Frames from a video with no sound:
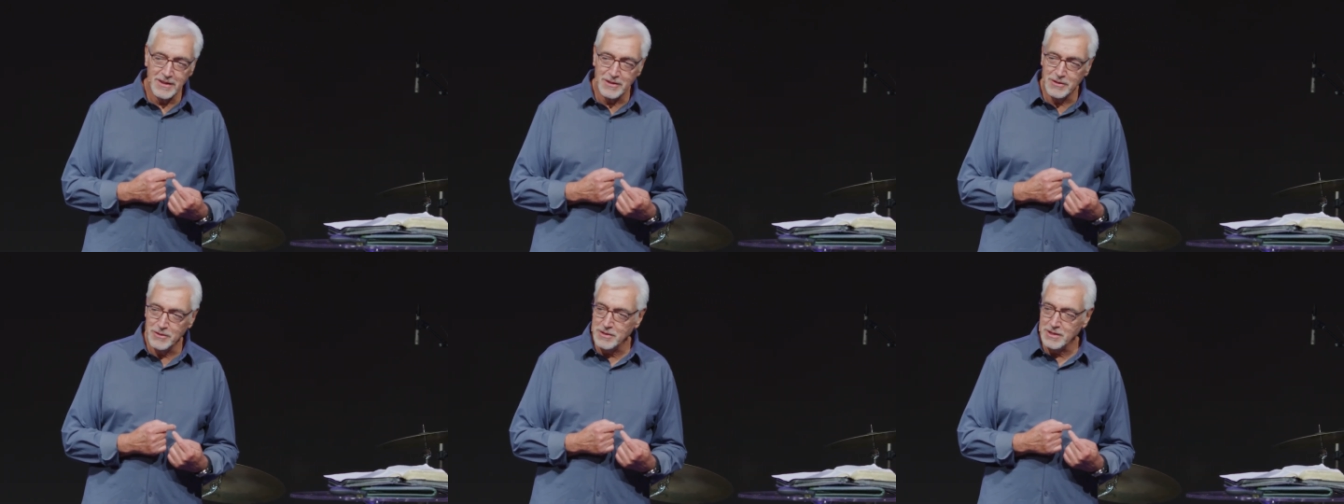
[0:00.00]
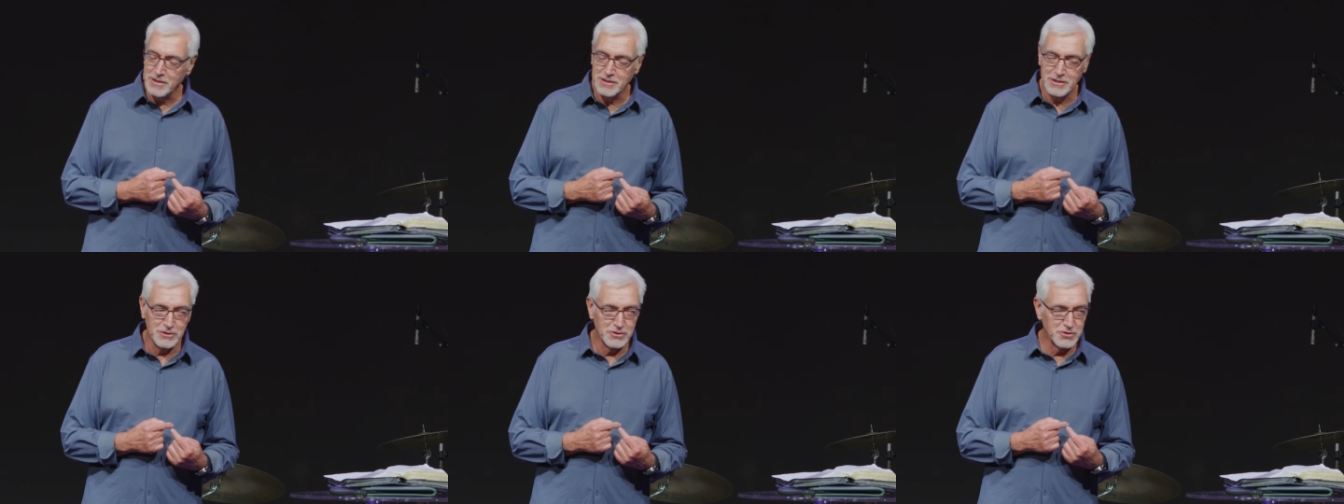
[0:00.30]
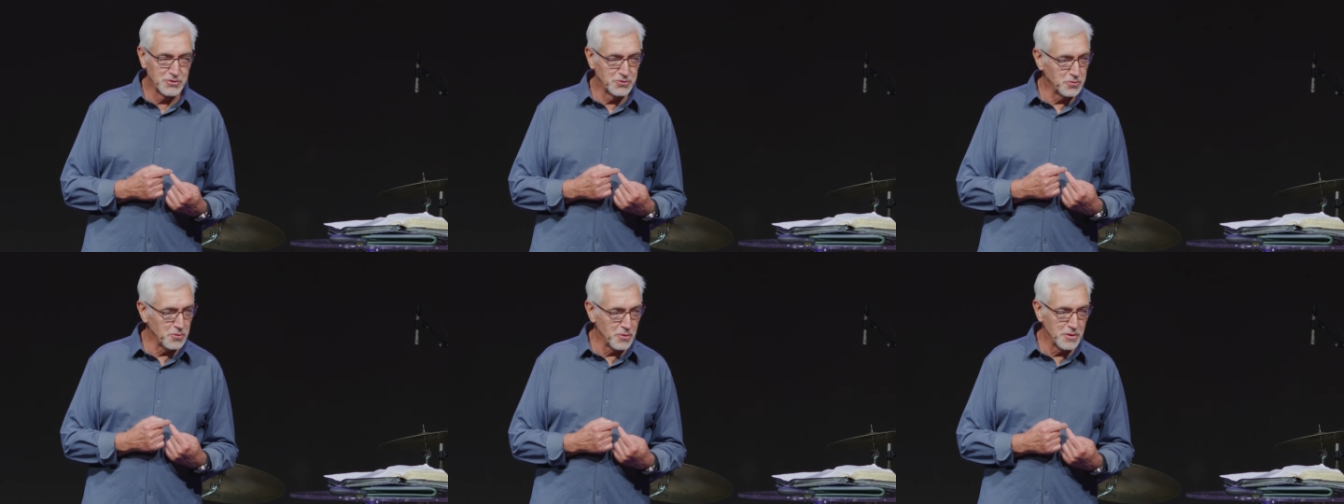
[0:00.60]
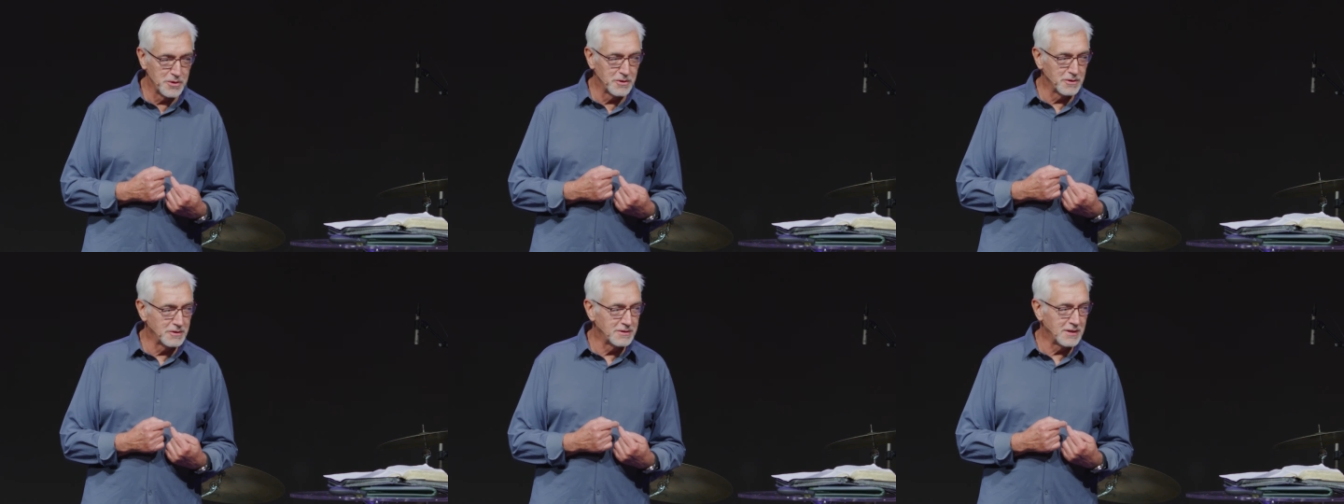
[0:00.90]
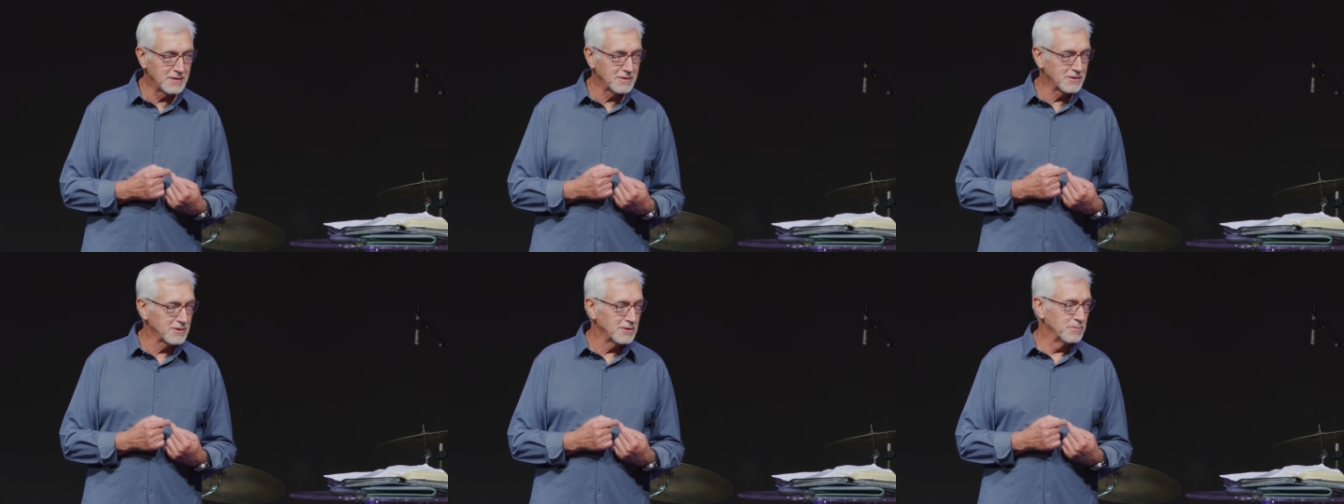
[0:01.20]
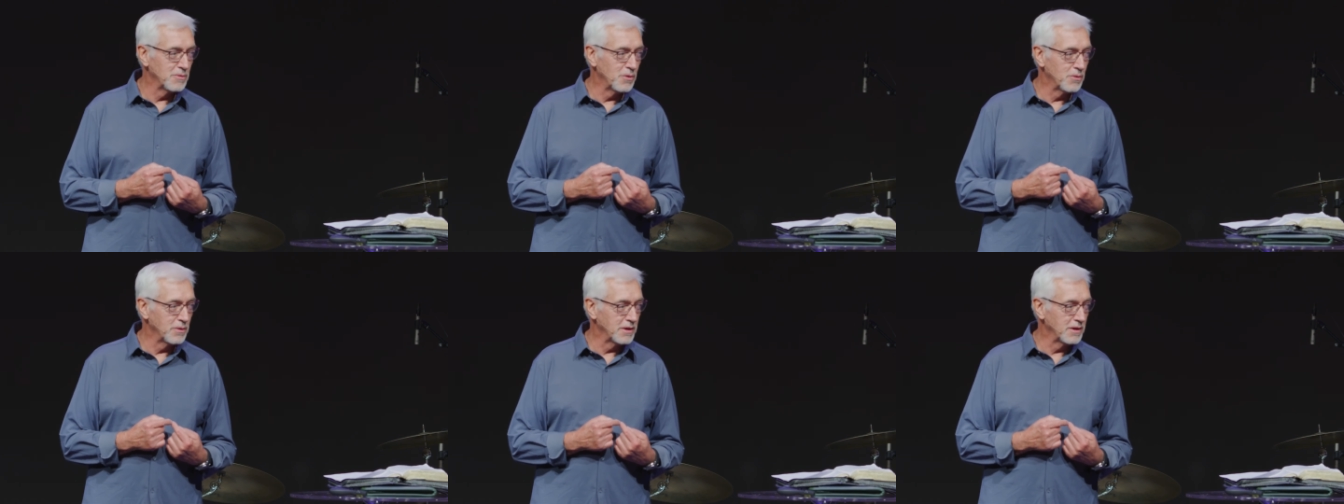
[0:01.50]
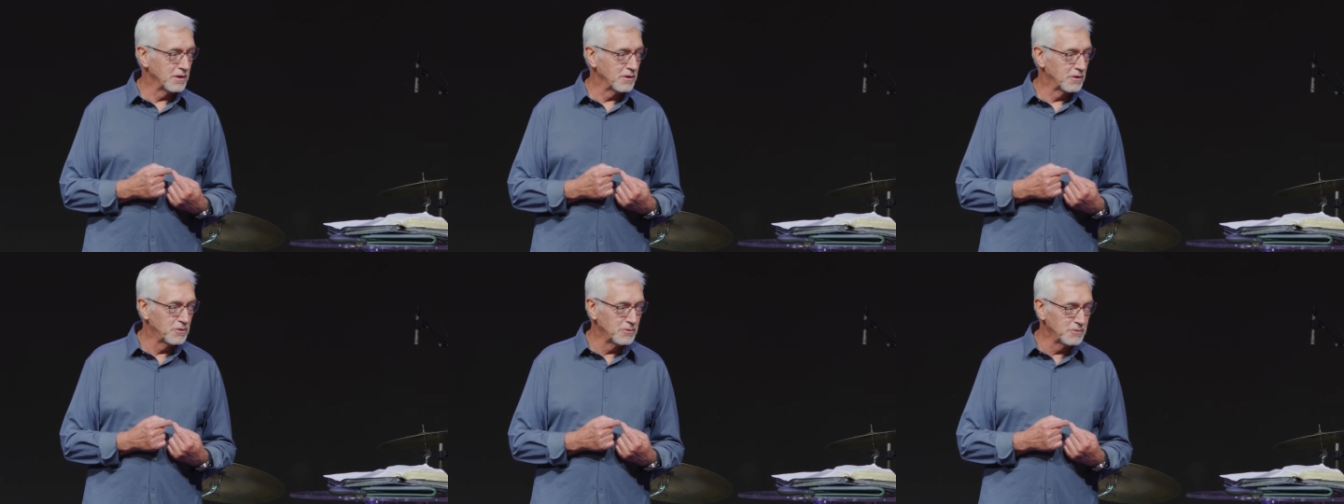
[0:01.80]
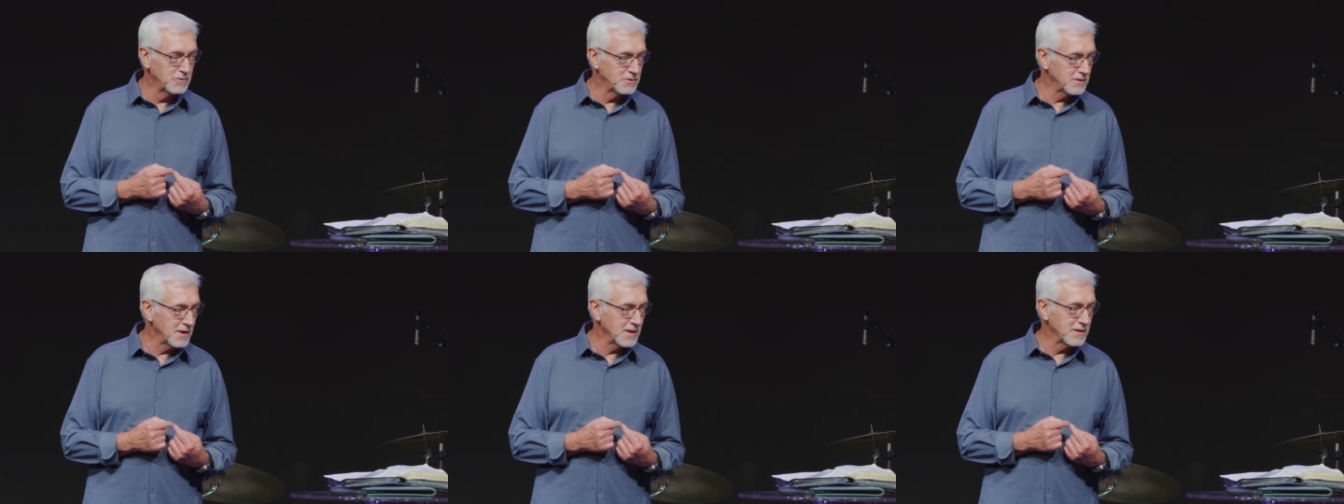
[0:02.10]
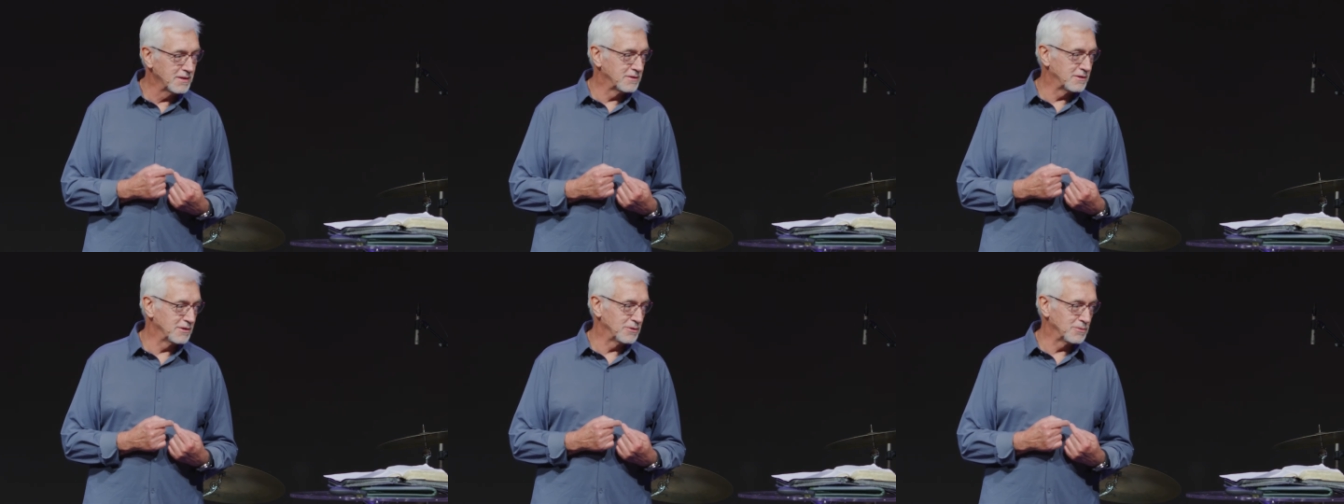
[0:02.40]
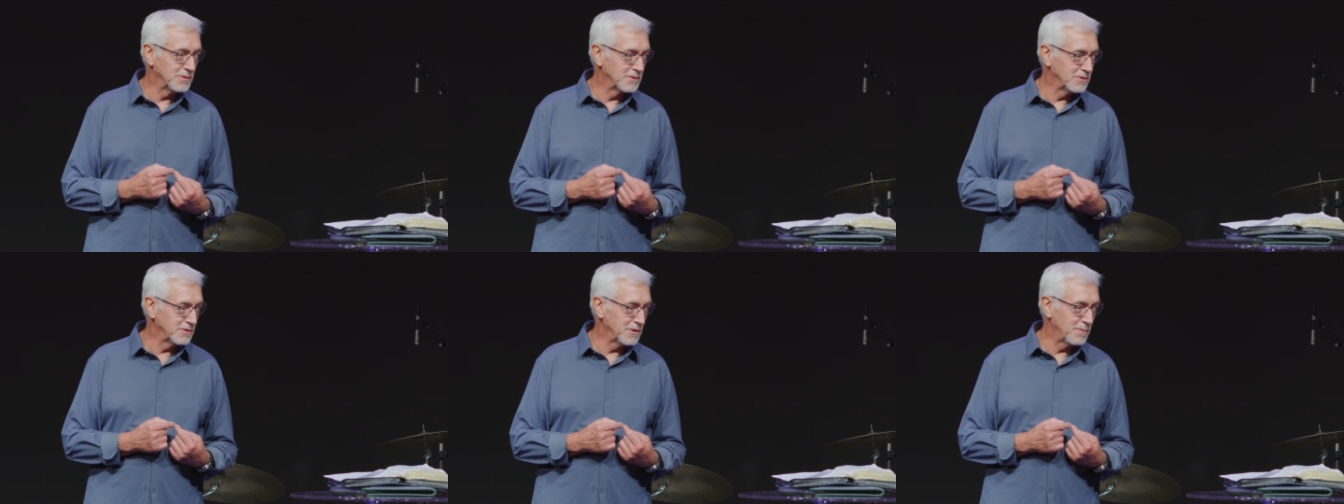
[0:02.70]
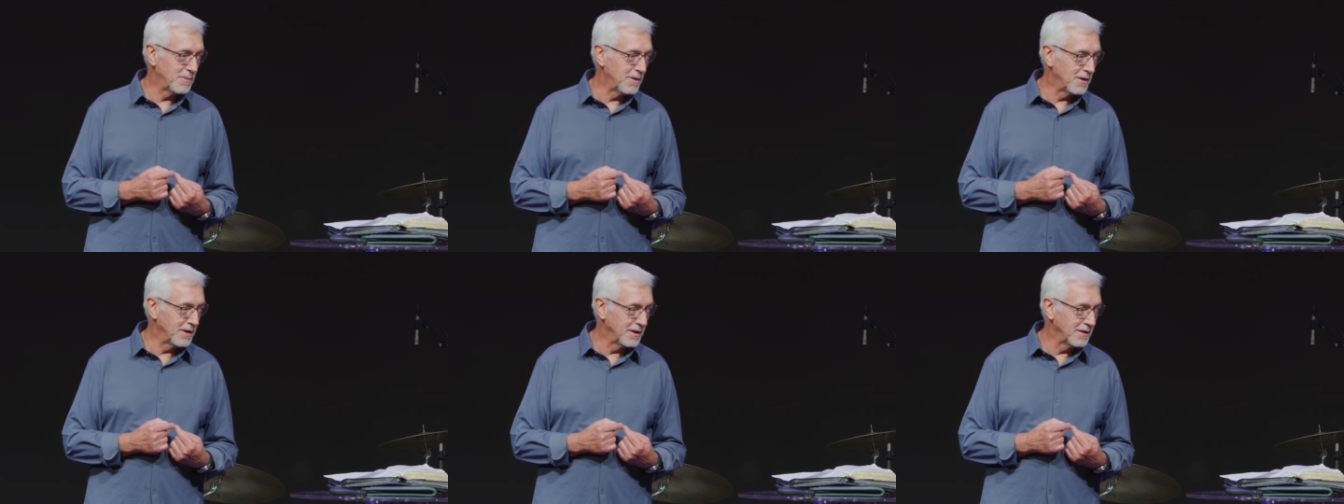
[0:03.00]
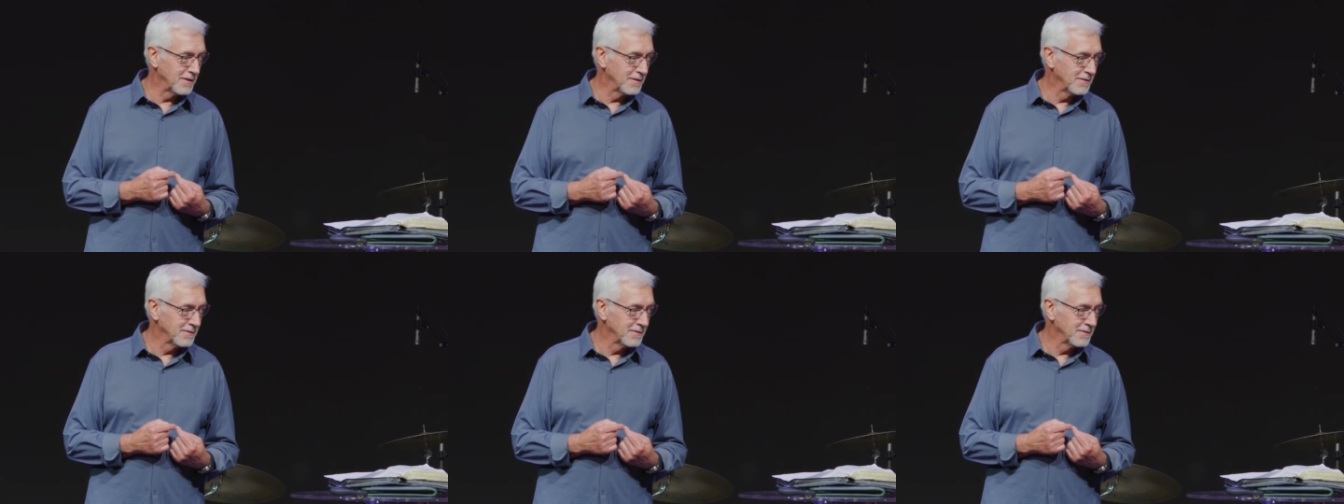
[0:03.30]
You can destroy your testimony in two sentences with somebody.